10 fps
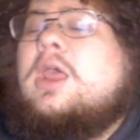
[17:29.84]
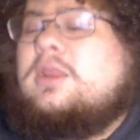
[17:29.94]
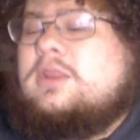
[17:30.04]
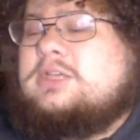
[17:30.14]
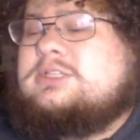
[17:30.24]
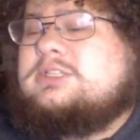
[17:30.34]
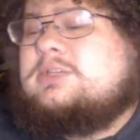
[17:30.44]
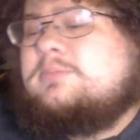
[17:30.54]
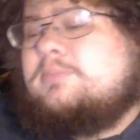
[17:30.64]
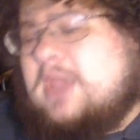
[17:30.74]
This is
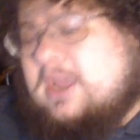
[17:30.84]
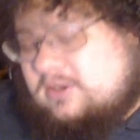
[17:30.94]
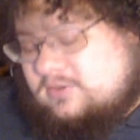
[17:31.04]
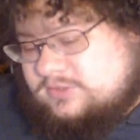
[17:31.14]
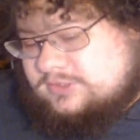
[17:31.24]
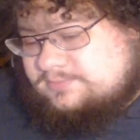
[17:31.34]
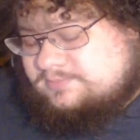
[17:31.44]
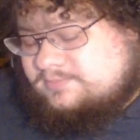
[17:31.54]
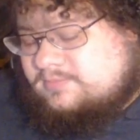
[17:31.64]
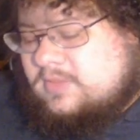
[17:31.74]
some bad news.
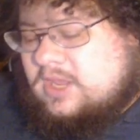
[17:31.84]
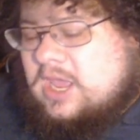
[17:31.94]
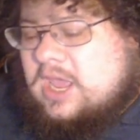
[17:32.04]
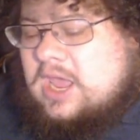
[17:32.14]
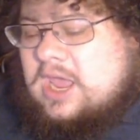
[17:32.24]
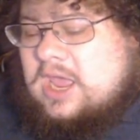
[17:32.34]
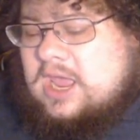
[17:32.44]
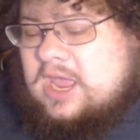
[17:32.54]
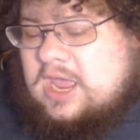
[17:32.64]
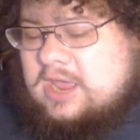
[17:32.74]

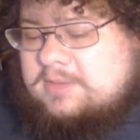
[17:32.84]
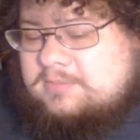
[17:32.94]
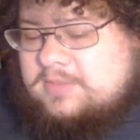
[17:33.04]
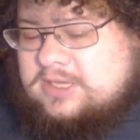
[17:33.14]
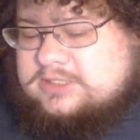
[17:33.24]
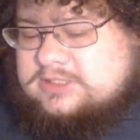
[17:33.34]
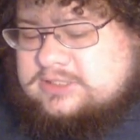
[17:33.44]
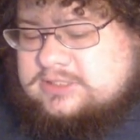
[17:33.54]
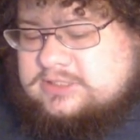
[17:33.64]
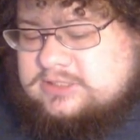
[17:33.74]
I
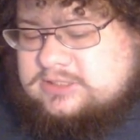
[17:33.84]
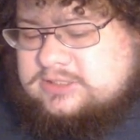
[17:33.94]
missed.